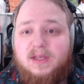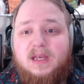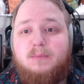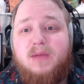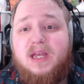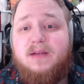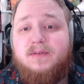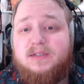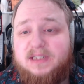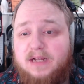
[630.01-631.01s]
It may
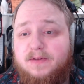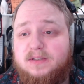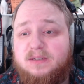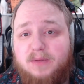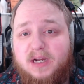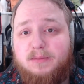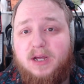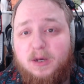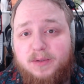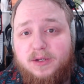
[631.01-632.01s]
even save you some money by
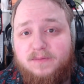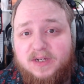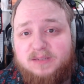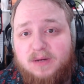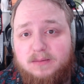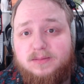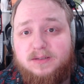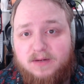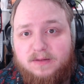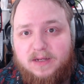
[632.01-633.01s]
helping you fix problems
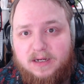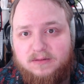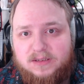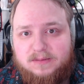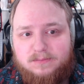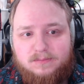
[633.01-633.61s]
around the house.